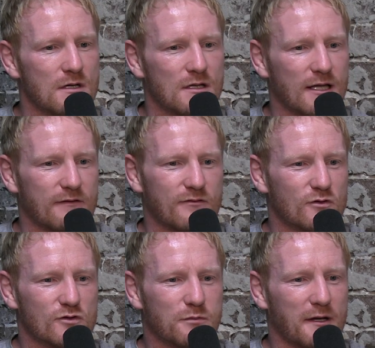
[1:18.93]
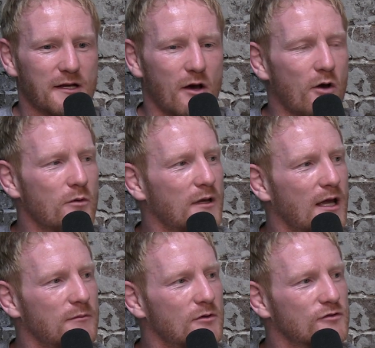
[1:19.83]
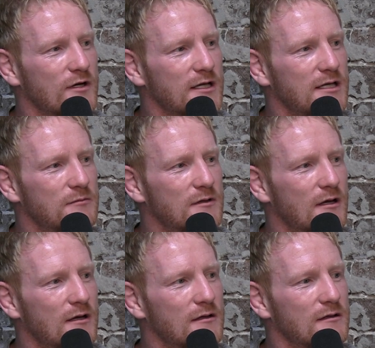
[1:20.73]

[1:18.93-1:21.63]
Like if you're just playing a home game, you'll try and keep the